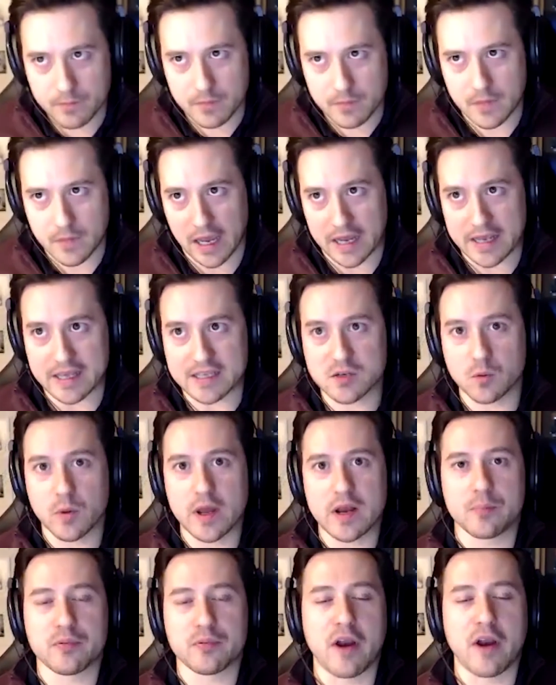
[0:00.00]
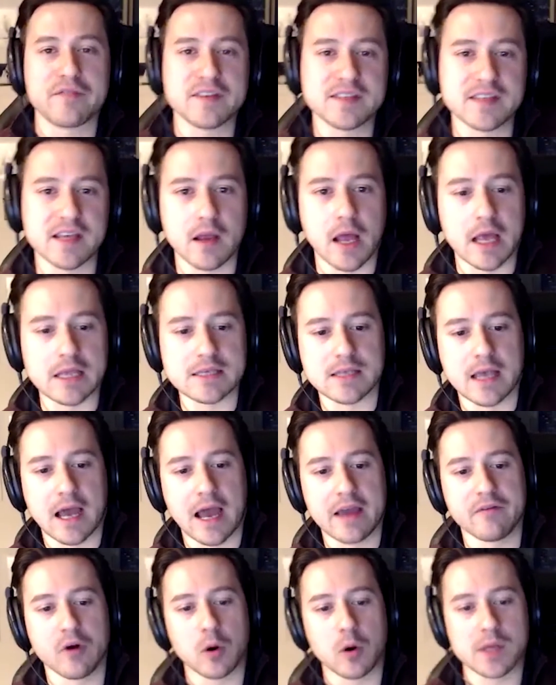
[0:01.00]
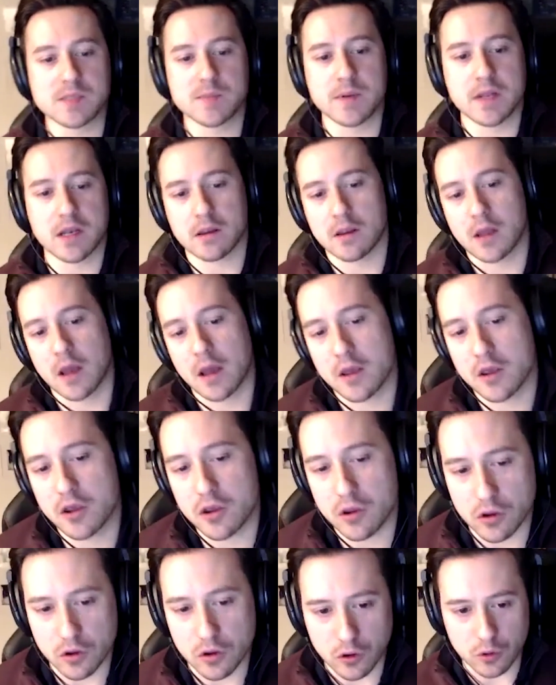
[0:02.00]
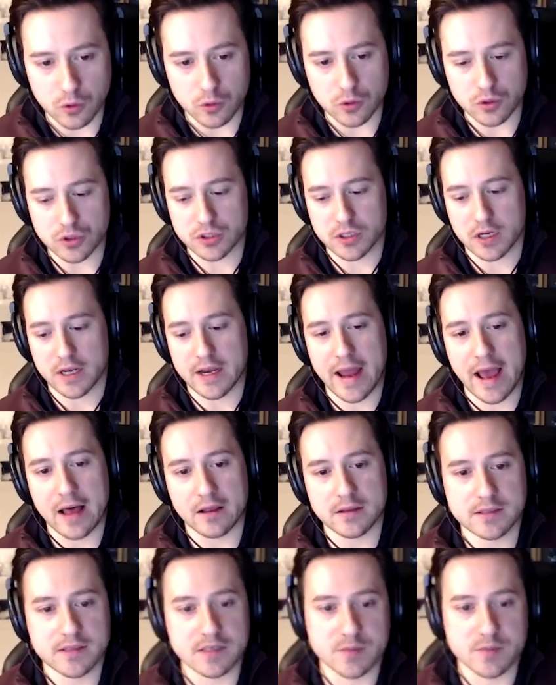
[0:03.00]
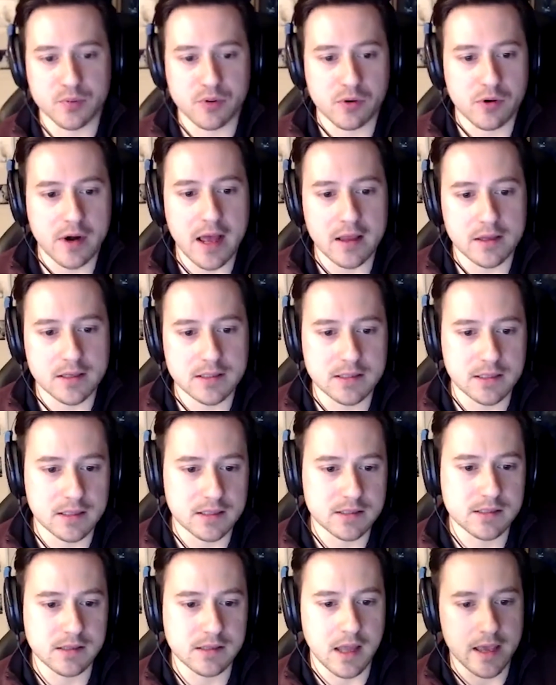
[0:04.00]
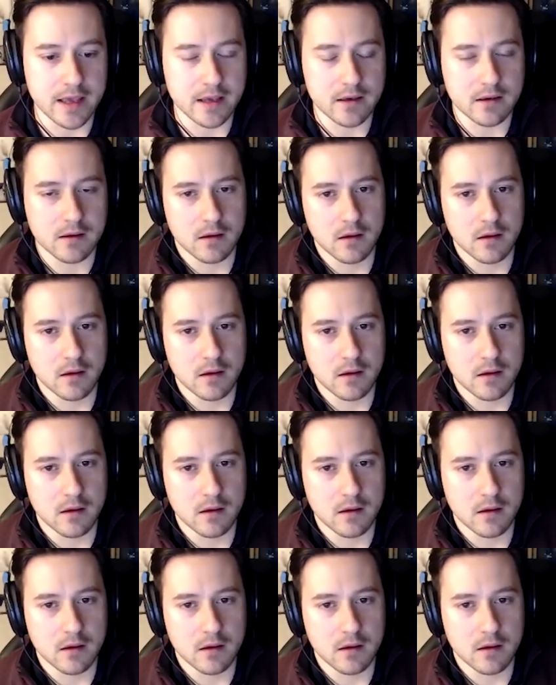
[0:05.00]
I guess a way to preface it as I've always been a huge analysis paralysis, like